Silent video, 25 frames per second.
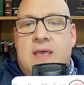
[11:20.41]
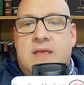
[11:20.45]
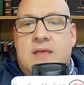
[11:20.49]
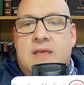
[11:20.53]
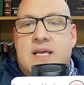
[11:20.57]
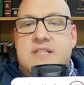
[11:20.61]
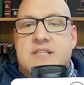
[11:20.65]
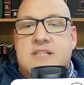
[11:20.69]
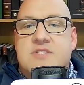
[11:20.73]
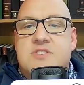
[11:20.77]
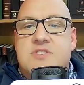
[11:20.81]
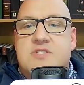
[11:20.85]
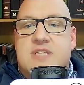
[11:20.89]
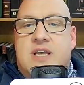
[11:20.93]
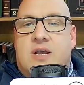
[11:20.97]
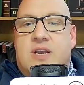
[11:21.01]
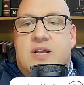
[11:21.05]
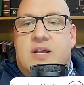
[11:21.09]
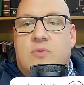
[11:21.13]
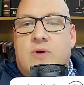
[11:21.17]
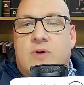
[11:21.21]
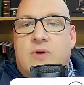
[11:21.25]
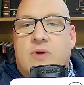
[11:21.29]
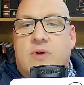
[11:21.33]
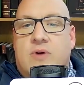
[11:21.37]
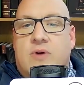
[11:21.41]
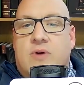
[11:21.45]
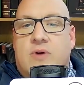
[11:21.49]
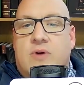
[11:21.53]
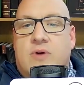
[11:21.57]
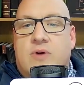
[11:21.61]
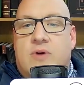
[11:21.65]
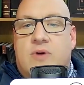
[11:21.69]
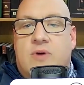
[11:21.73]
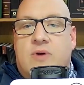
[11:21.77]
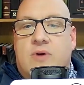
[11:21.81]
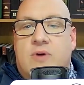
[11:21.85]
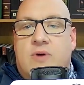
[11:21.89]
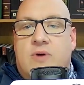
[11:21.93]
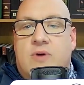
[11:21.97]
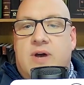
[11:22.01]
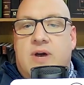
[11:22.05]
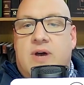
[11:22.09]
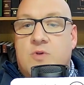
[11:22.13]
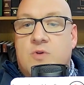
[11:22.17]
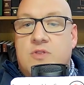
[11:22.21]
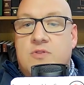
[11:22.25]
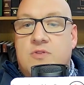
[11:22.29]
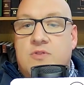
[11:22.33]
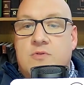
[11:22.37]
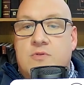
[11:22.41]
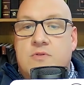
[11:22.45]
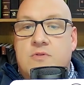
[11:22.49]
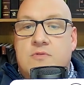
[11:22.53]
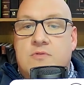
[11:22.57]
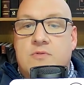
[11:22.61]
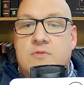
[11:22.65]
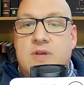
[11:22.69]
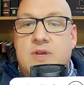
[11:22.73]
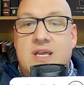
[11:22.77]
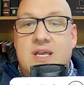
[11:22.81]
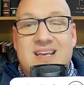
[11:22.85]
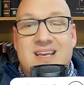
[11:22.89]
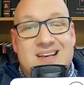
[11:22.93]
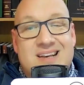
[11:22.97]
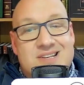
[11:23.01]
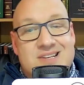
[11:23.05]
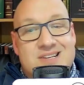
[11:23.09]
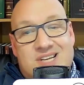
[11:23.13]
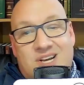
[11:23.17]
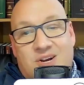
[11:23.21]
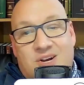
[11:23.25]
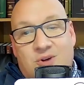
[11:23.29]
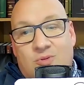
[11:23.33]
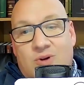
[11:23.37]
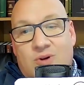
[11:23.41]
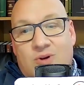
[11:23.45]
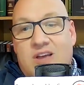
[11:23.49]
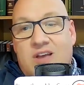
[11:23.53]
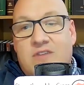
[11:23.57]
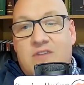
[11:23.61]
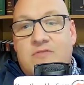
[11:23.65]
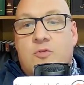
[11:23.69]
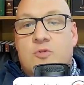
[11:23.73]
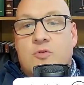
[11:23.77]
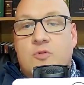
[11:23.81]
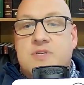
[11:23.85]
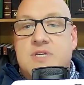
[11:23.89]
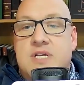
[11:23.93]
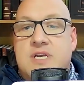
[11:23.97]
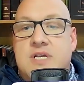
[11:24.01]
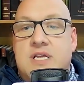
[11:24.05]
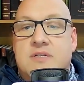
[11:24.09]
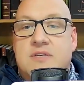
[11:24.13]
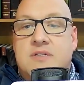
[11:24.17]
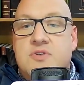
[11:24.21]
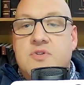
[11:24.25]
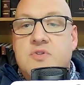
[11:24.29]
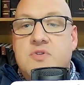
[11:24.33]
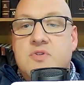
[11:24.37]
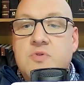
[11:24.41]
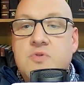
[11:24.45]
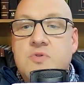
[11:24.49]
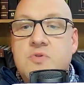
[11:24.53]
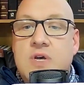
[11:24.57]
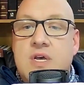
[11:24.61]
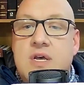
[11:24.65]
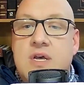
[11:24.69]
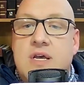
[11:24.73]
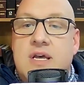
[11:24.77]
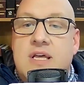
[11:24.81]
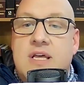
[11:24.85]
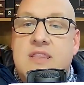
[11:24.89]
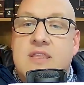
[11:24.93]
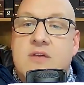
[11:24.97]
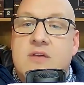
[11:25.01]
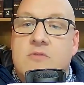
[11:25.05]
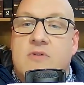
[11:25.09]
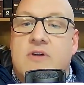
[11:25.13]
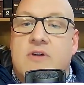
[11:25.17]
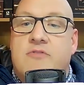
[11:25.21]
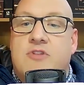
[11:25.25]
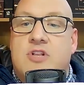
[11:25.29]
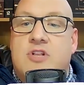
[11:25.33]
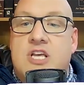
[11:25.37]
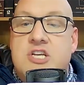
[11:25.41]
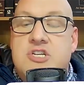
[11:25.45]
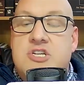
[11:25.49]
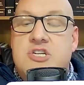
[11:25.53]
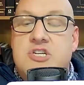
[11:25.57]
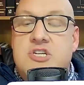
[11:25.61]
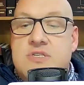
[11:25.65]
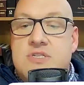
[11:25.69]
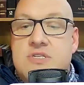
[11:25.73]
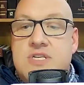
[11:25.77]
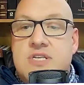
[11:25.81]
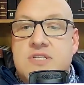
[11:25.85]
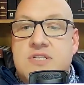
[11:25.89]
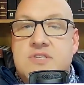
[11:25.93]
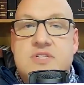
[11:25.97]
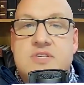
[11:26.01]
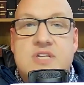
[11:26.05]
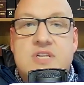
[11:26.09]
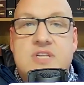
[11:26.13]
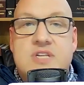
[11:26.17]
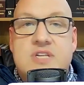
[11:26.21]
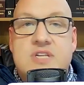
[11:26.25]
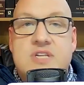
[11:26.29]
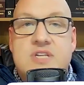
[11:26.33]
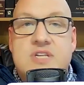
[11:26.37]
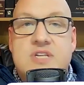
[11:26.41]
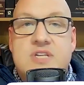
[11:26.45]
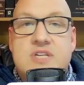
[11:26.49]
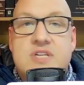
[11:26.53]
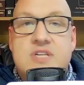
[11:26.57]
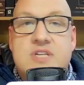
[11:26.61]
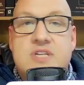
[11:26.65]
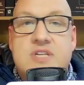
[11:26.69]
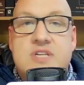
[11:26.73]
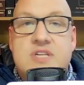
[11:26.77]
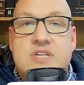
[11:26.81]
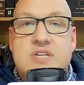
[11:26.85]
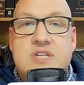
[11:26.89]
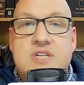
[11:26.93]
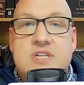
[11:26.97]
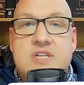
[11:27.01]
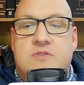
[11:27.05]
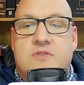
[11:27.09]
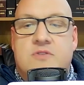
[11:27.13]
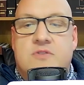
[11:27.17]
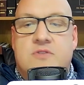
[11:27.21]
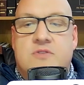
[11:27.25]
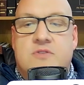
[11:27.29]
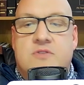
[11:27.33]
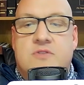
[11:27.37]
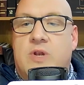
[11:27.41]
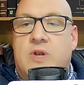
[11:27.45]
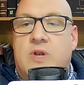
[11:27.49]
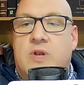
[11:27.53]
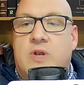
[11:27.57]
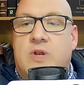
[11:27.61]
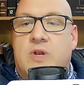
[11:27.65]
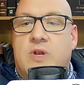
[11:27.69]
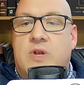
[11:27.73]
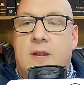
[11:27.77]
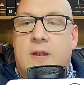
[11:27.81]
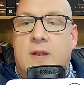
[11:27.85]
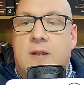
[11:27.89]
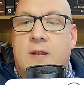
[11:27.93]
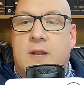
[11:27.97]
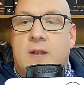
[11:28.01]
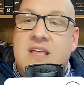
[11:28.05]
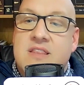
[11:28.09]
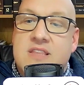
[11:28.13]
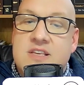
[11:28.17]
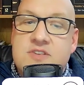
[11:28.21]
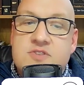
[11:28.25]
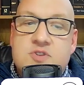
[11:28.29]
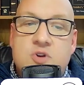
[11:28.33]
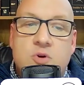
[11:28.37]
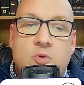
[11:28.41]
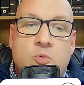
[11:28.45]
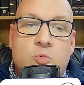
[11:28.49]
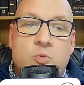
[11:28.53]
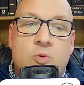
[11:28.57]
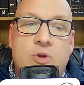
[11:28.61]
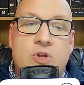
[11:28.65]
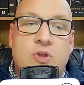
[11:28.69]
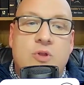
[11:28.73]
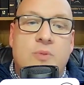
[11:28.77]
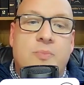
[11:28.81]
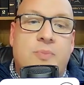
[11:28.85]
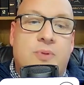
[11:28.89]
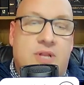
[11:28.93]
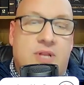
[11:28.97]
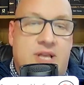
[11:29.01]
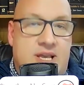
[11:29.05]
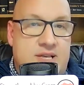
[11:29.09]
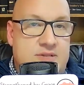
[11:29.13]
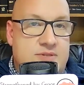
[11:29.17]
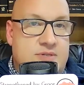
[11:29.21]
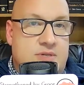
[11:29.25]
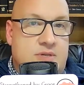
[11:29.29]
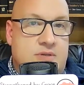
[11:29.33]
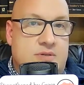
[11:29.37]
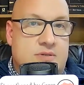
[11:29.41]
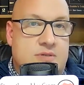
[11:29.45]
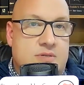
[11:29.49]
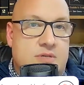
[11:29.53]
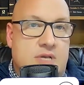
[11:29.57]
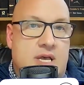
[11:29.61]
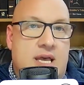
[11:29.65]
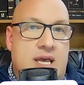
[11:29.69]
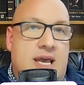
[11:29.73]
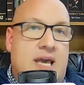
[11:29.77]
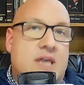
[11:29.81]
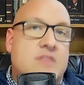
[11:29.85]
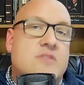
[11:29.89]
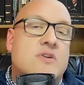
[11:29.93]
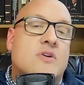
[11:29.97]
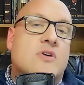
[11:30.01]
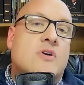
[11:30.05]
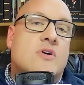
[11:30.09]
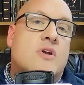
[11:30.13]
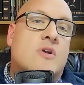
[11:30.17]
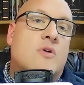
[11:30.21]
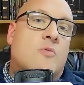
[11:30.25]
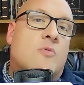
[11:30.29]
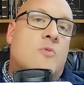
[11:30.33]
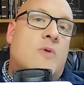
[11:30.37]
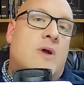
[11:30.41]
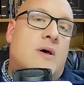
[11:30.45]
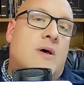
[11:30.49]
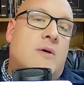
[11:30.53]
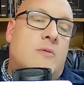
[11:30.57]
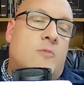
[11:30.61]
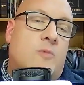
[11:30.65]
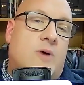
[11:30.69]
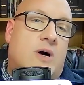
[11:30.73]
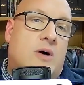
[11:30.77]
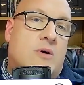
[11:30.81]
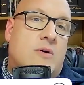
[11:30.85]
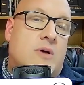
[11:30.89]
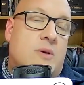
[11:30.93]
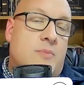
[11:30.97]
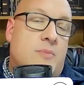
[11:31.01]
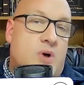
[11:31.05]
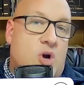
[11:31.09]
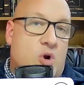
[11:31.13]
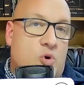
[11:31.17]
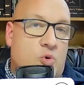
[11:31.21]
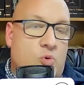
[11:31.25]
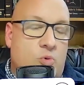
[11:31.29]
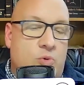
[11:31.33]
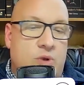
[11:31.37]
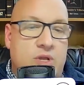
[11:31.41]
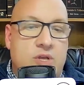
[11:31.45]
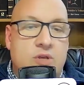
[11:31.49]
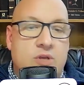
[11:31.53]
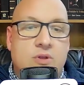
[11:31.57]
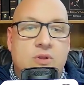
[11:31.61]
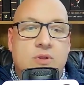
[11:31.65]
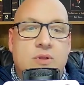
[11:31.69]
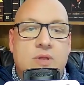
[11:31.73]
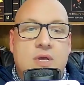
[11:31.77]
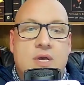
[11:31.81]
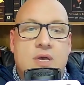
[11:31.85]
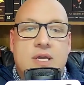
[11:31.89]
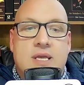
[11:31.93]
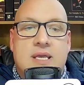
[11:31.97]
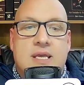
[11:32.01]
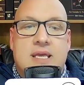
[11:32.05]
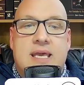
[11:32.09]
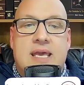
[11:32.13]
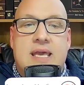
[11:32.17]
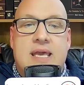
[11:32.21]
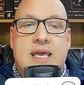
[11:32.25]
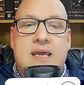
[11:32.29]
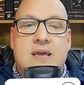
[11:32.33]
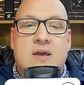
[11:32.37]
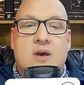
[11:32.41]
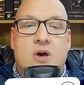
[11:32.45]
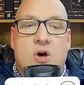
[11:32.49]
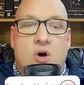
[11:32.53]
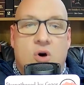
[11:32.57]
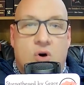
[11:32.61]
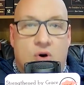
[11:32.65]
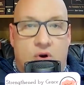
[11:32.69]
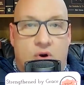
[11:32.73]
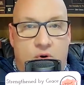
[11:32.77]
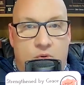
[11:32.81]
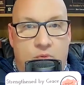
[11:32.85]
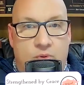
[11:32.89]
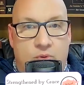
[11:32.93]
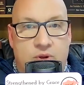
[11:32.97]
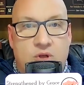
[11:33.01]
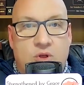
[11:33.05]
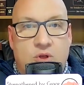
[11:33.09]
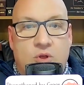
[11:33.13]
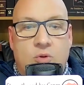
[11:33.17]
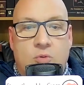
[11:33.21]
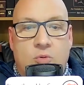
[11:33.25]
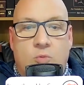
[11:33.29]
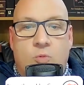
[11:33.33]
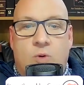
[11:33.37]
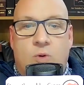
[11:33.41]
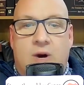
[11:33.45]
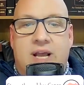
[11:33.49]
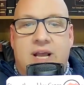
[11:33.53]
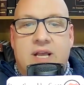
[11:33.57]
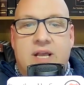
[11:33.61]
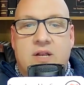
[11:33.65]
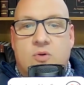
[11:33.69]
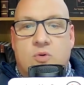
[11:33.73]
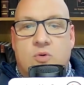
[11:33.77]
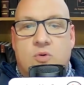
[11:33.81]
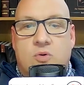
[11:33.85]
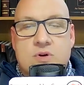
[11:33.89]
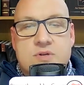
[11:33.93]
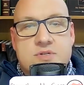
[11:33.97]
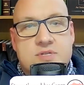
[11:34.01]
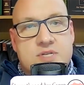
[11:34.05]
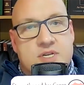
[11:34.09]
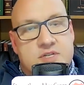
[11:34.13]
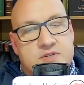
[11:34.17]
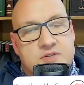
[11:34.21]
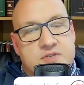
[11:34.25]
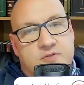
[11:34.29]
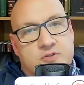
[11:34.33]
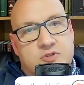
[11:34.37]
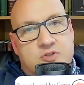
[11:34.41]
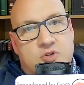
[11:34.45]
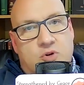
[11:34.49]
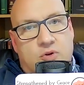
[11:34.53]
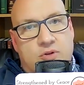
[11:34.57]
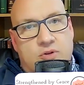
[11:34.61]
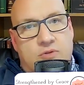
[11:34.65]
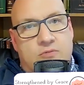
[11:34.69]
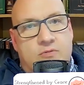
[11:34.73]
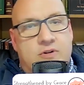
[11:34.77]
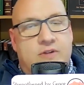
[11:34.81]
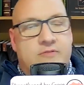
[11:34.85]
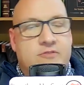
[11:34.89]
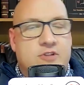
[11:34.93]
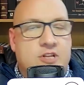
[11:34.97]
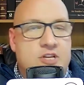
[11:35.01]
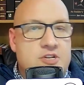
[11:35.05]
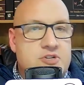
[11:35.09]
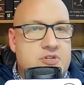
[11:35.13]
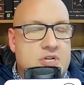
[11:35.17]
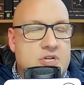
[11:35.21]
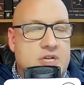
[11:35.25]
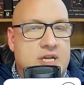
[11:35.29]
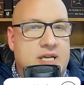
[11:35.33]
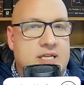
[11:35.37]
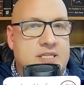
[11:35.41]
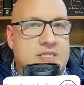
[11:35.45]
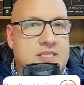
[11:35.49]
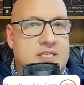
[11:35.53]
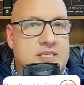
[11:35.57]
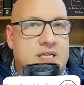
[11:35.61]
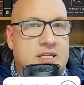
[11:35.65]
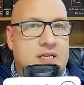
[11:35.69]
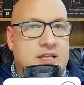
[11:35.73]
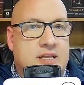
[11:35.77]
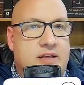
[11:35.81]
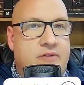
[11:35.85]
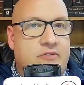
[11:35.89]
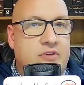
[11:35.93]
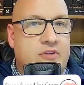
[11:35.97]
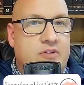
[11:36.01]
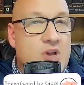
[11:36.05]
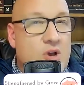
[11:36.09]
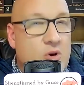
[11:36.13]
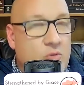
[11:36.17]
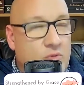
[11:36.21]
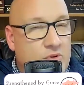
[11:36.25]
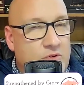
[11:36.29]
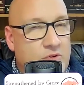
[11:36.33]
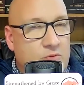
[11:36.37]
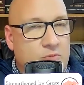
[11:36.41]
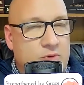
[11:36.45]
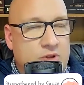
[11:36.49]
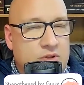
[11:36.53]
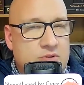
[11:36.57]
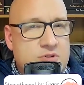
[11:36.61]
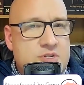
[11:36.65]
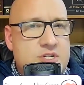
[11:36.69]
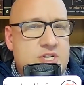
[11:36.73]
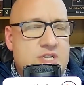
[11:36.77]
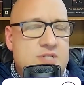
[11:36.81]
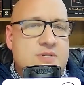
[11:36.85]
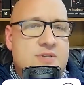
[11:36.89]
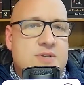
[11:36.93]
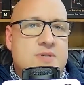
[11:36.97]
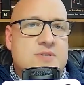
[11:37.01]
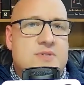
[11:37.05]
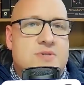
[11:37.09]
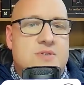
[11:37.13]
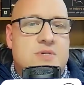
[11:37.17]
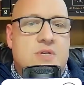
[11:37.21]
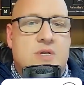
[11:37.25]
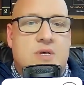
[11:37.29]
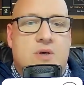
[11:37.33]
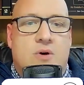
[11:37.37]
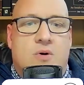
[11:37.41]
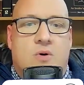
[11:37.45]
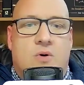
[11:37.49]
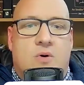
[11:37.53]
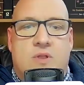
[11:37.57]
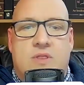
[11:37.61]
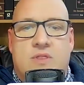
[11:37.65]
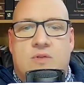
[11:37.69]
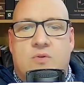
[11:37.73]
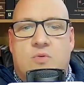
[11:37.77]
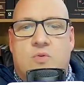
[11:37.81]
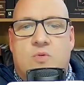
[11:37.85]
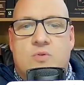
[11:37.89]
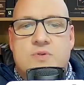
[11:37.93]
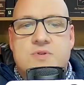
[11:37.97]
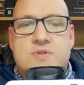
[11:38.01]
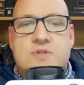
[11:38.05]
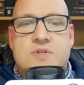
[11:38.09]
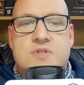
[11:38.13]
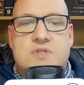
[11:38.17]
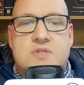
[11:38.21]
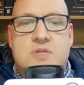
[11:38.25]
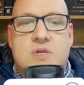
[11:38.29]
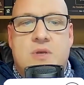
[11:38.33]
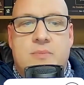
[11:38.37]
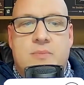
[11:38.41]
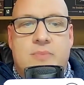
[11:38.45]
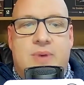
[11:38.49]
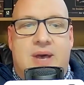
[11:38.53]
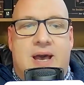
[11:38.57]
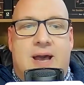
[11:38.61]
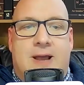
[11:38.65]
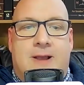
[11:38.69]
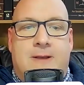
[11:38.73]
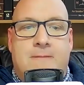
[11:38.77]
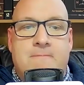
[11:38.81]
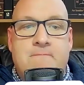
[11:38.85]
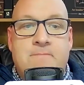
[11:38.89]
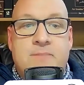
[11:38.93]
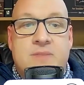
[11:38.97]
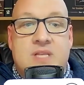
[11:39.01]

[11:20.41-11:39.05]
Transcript: That's Zechariah 12, verses 1 through 3, Zechariah 14, 2, and then Revelation 16, verses 17 through 21. These are real places, and they're going to re- welcome a real king on a real white horse, as foretold in Revelation 19:11, with a real Jesus on the horse's back.